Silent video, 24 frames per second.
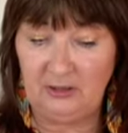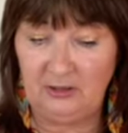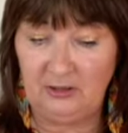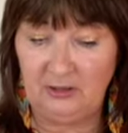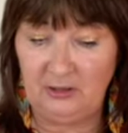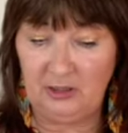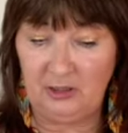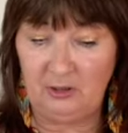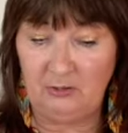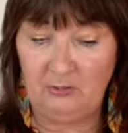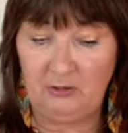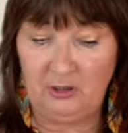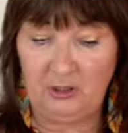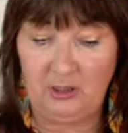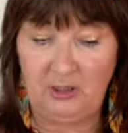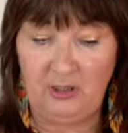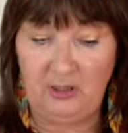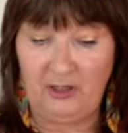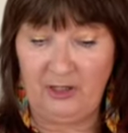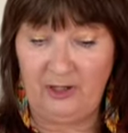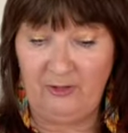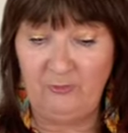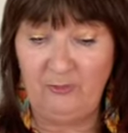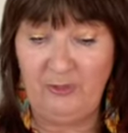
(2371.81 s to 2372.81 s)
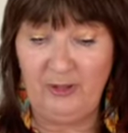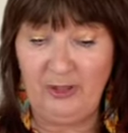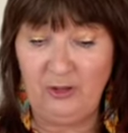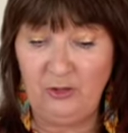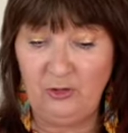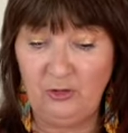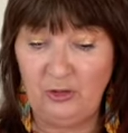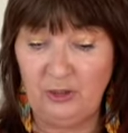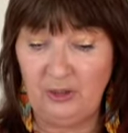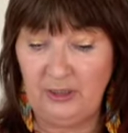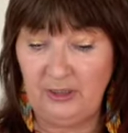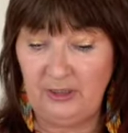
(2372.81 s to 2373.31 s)
So I've been
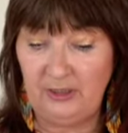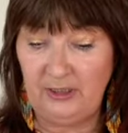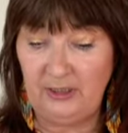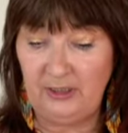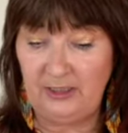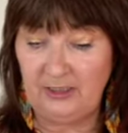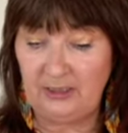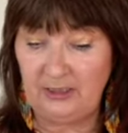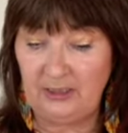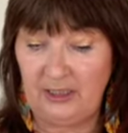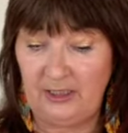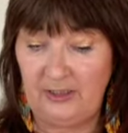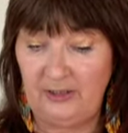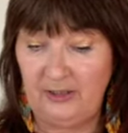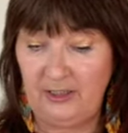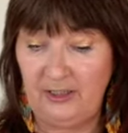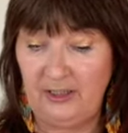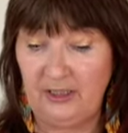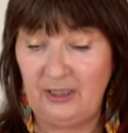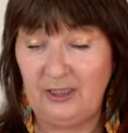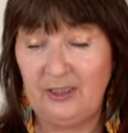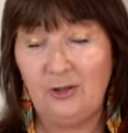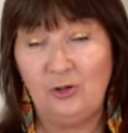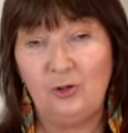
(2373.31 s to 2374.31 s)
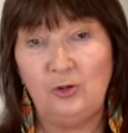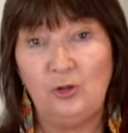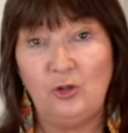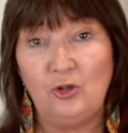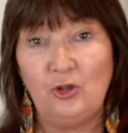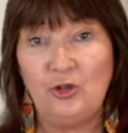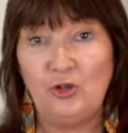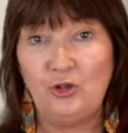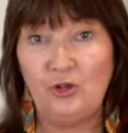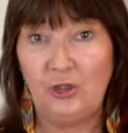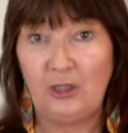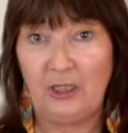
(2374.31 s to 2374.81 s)
looking at this and thinking, oh,
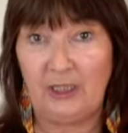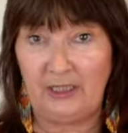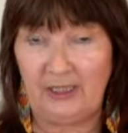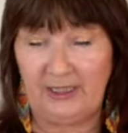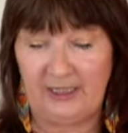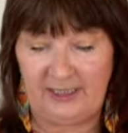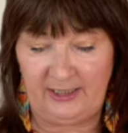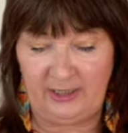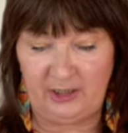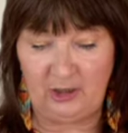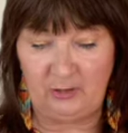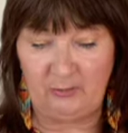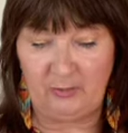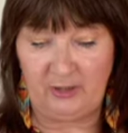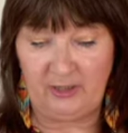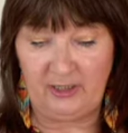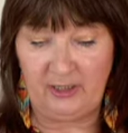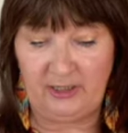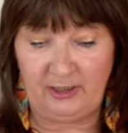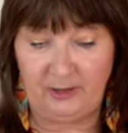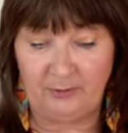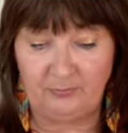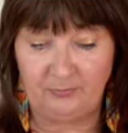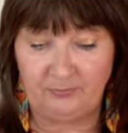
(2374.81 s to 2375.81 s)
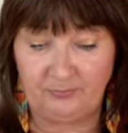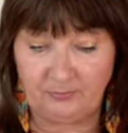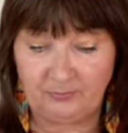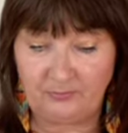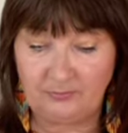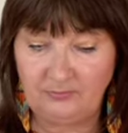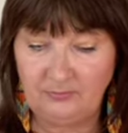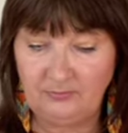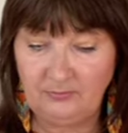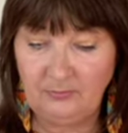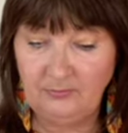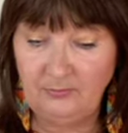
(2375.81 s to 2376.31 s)
should I get some of that?
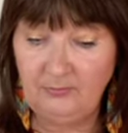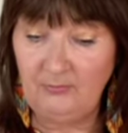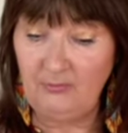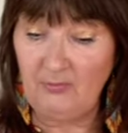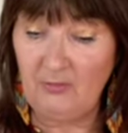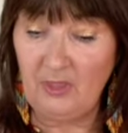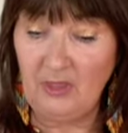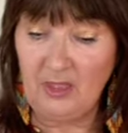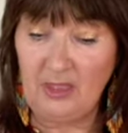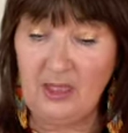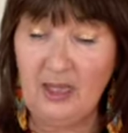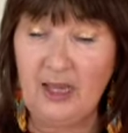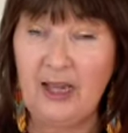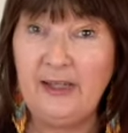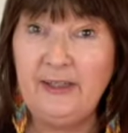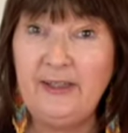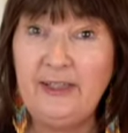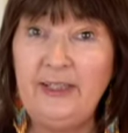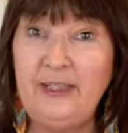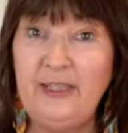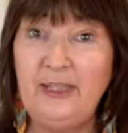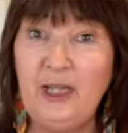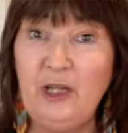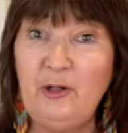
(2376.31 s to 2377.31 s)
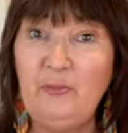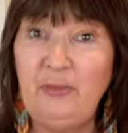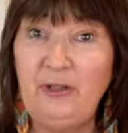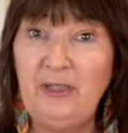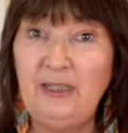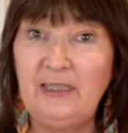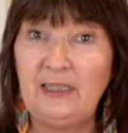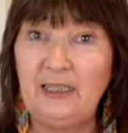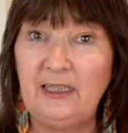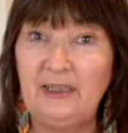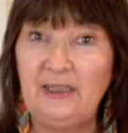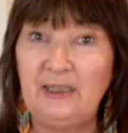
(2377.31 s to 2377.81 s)
And then you get a
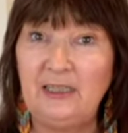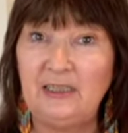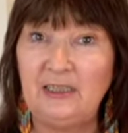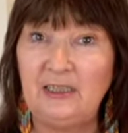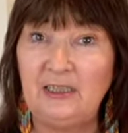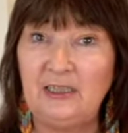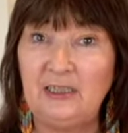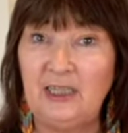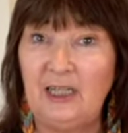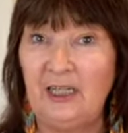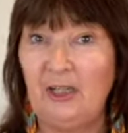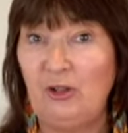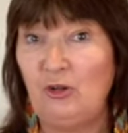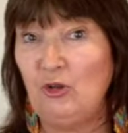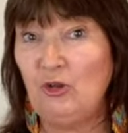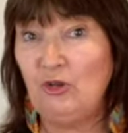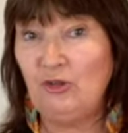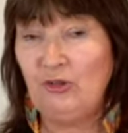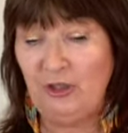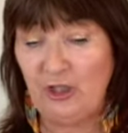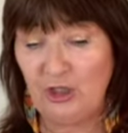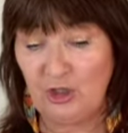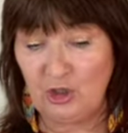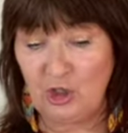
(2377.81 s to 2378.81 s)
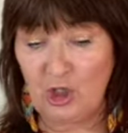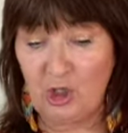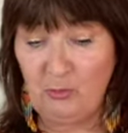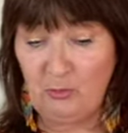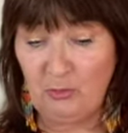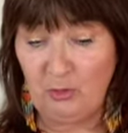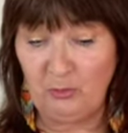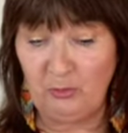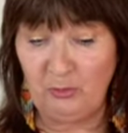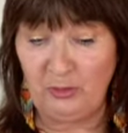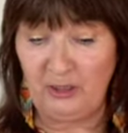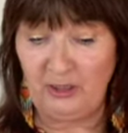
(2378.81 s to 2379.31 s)
piece like this, it's like ordering a
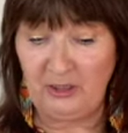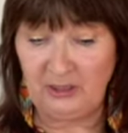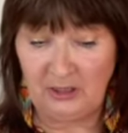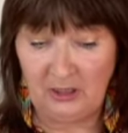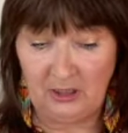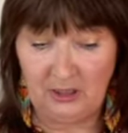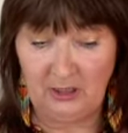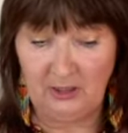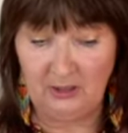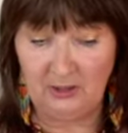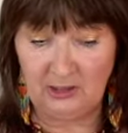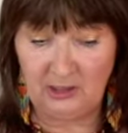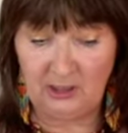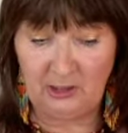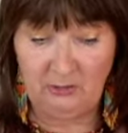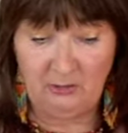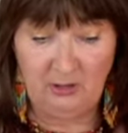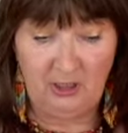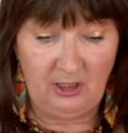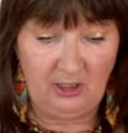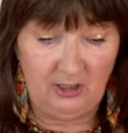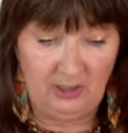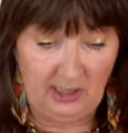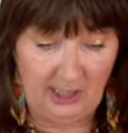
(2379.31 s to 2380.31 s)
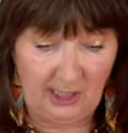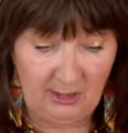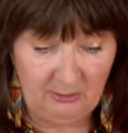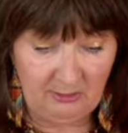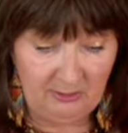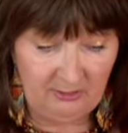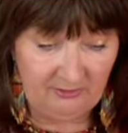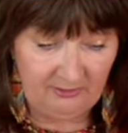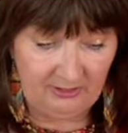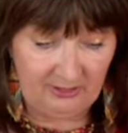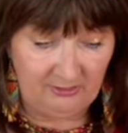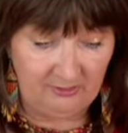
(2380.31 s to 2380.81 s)
sample piece. So now
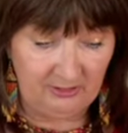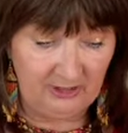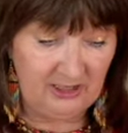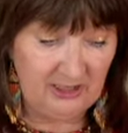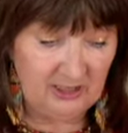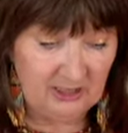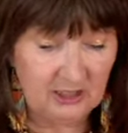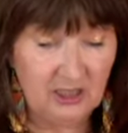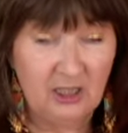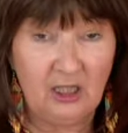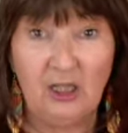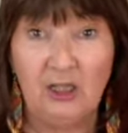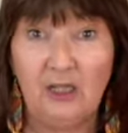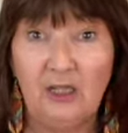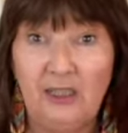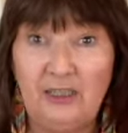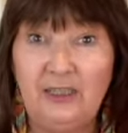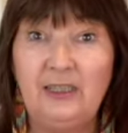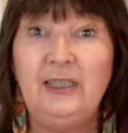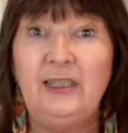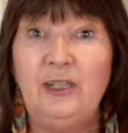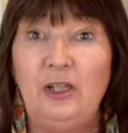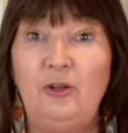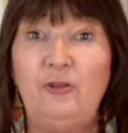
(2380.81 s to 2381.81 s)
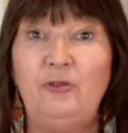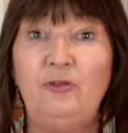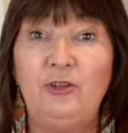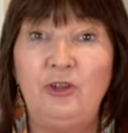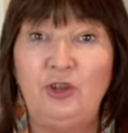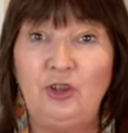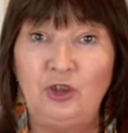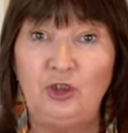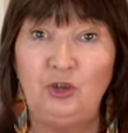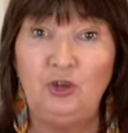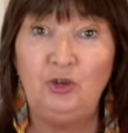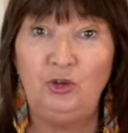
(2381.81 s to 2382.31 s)
I've felt this, I know for
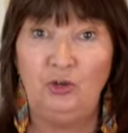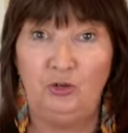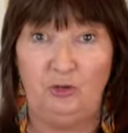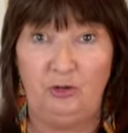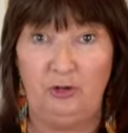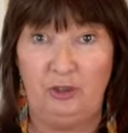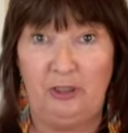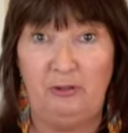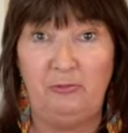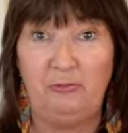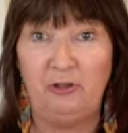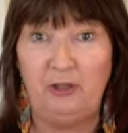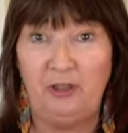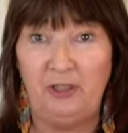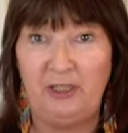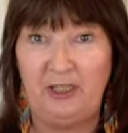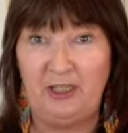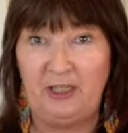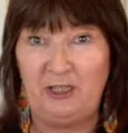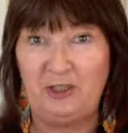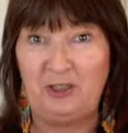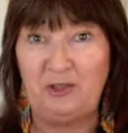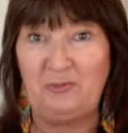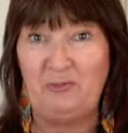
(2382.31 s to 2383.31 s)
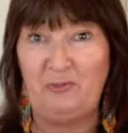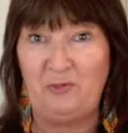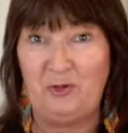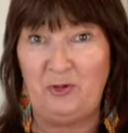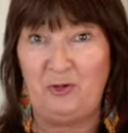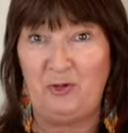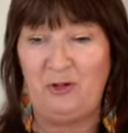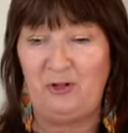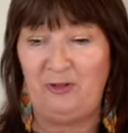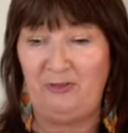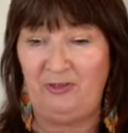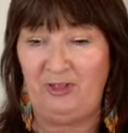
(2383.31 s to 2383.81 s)
sure that I'm going to get some
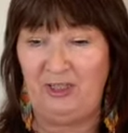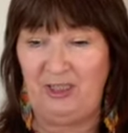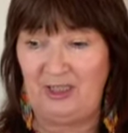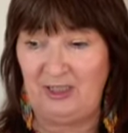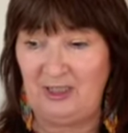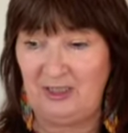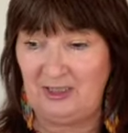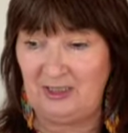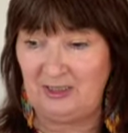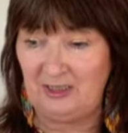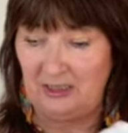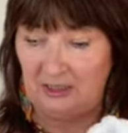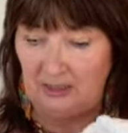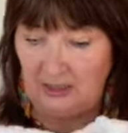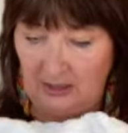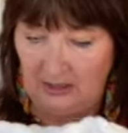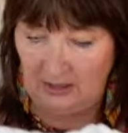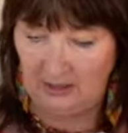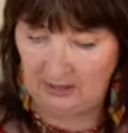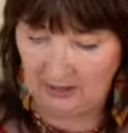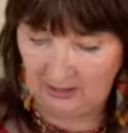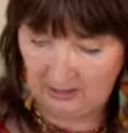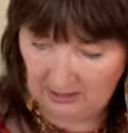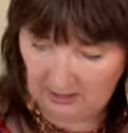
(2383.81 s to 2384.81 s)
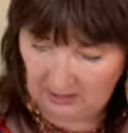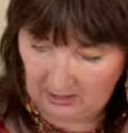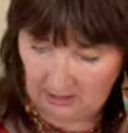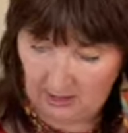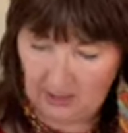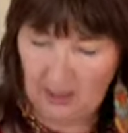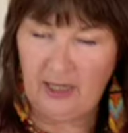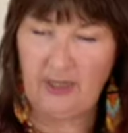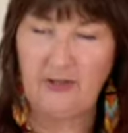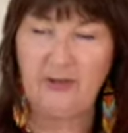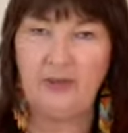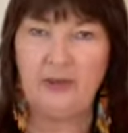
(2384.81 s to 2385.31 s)
more of this.
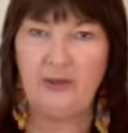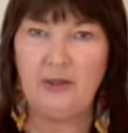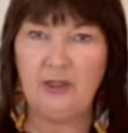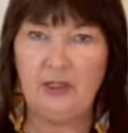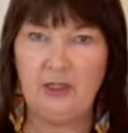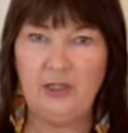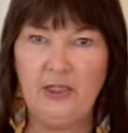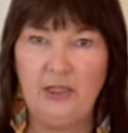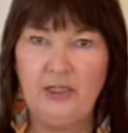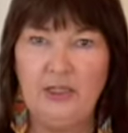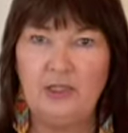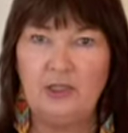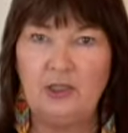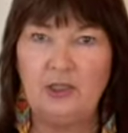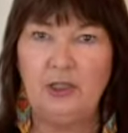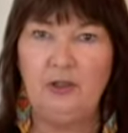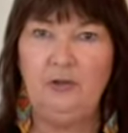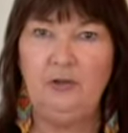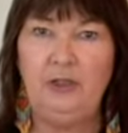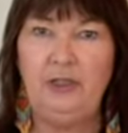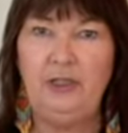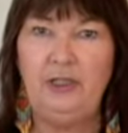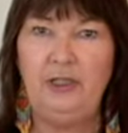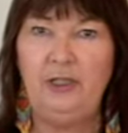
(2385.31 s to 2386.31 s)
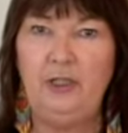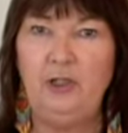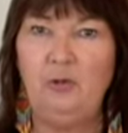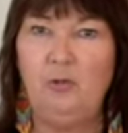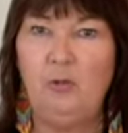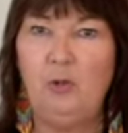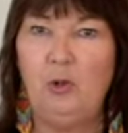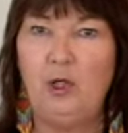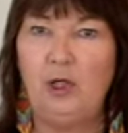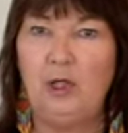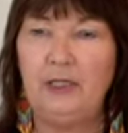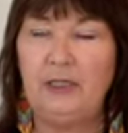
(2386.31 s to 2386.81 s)
I think it's only in
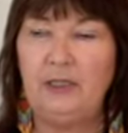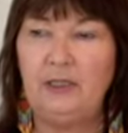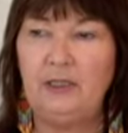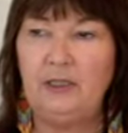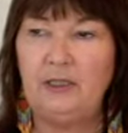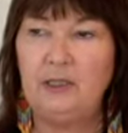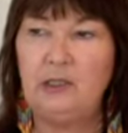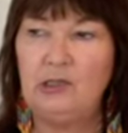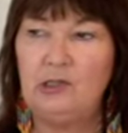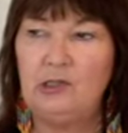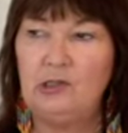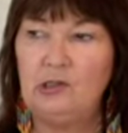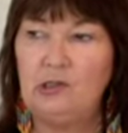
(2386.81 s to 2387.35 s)
white.